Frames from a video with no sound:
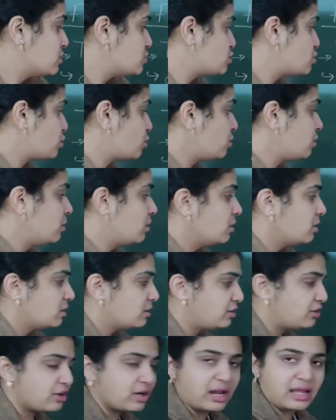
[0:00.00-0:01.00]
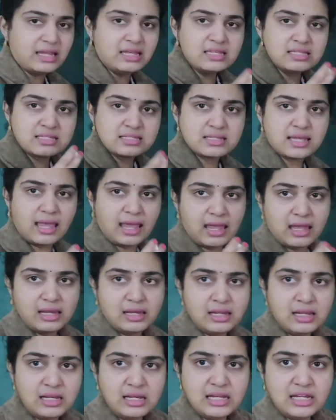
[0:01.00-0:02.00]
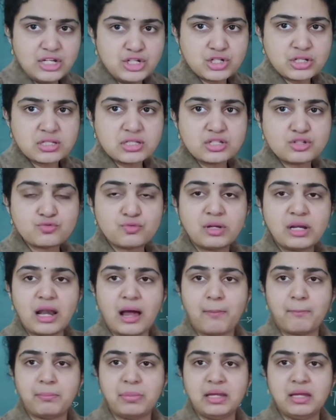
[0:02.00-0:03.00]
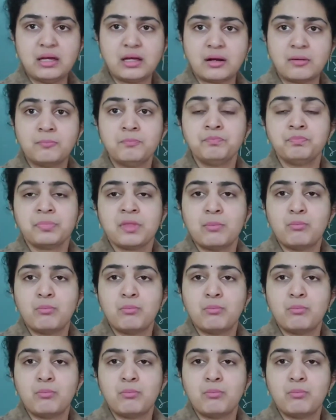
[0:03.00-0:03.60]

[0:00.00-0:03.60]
So dry scaly lesions will appear.